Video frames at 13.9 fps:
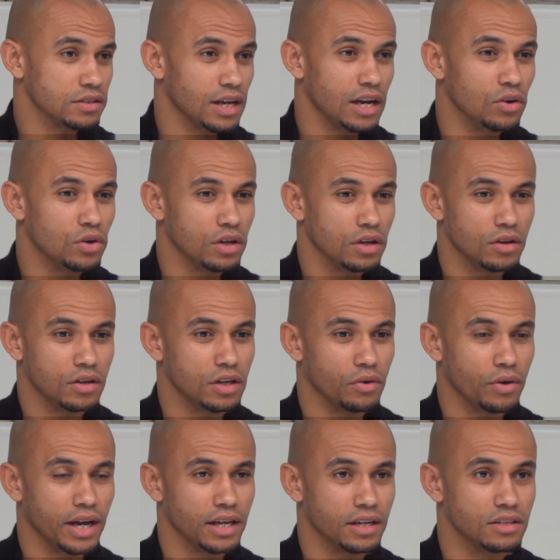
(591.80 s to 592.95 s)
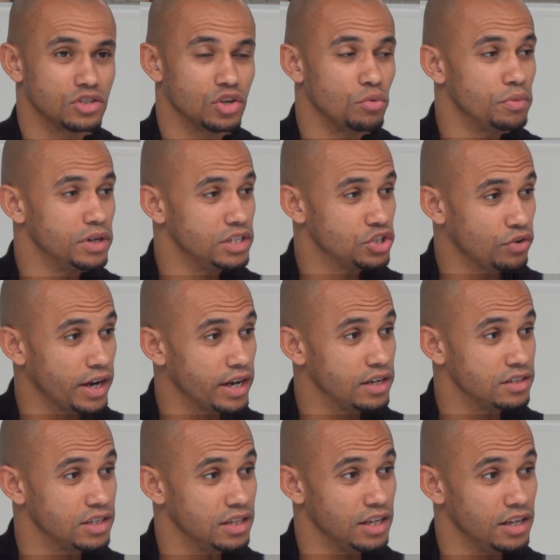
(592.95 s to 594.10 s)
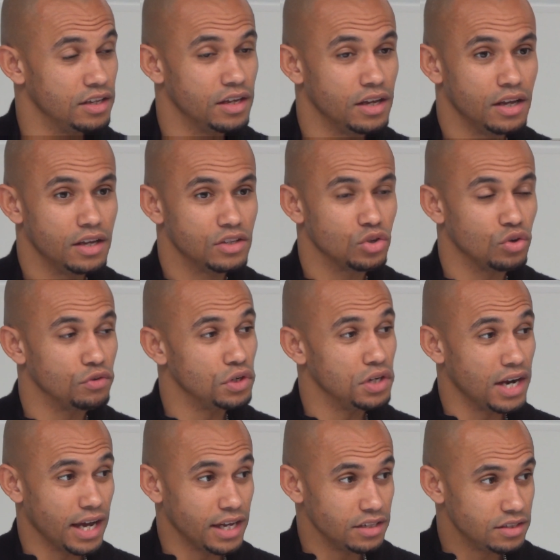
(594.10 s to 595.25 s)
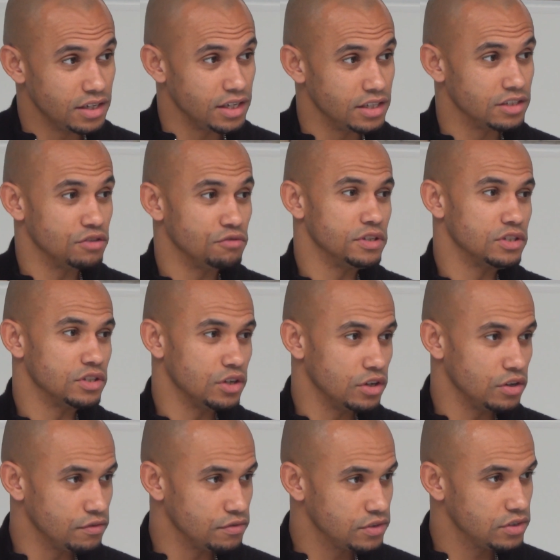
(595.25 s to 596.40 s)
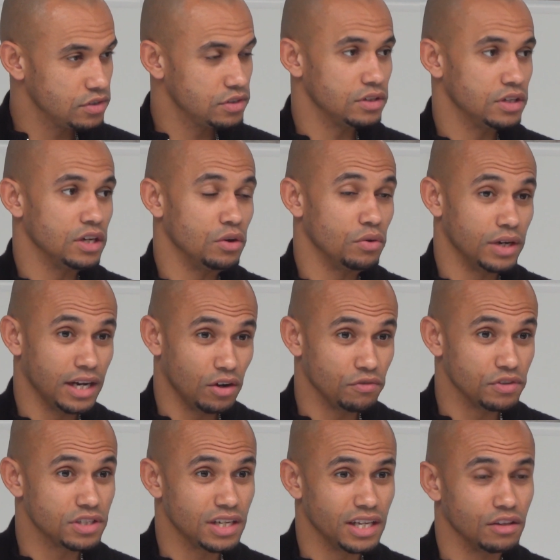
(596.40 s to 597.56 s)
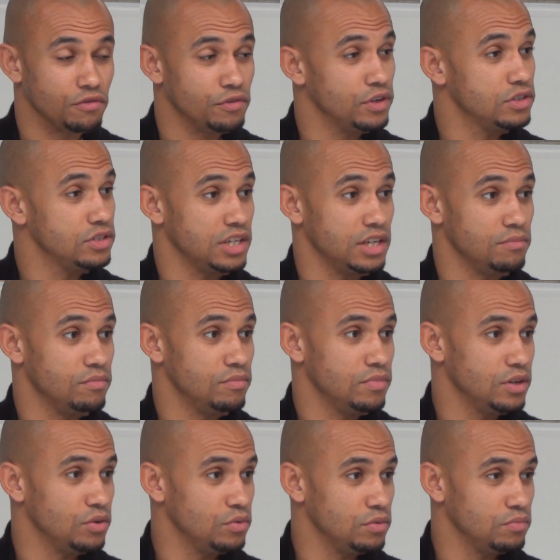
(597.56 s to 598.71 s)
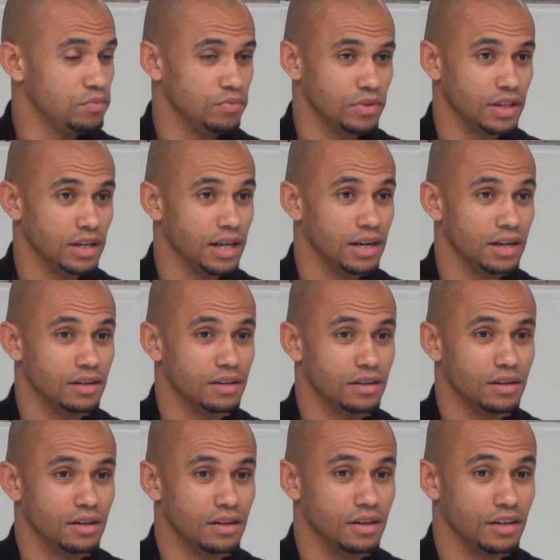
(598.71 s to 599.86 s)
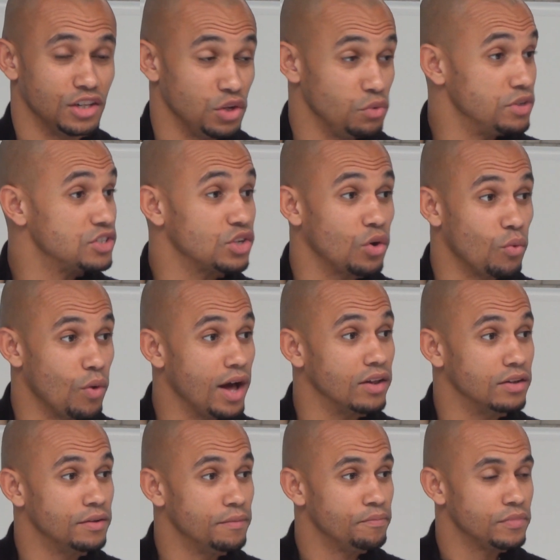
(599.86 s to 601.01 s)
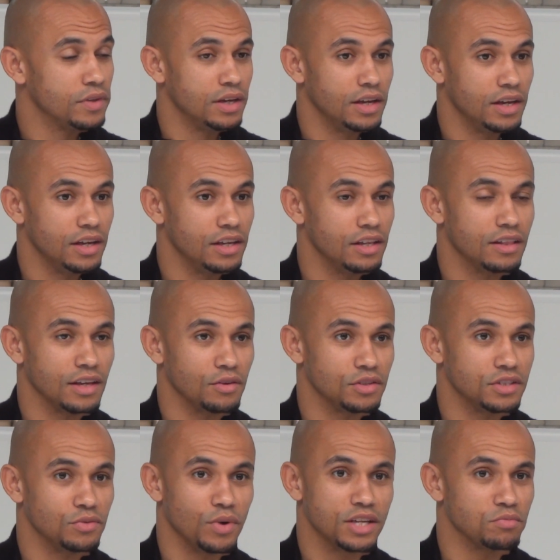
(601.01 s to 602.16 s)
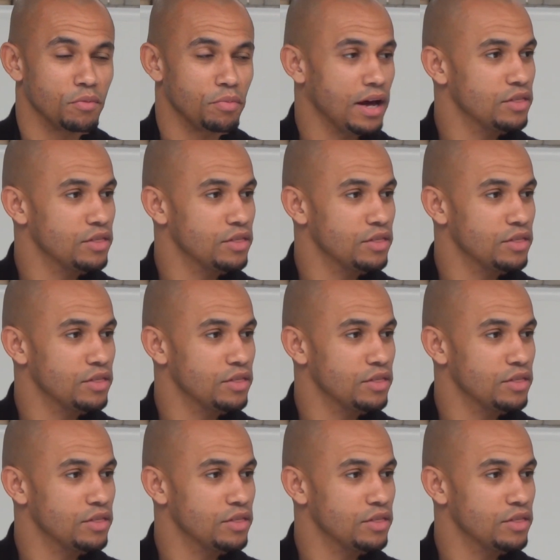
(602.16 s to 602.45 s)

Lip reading: Because I look at, I had so many strikers in the sort of under-19s, the reserves, and then obviously in the first team, and then doing so well, you think, where's my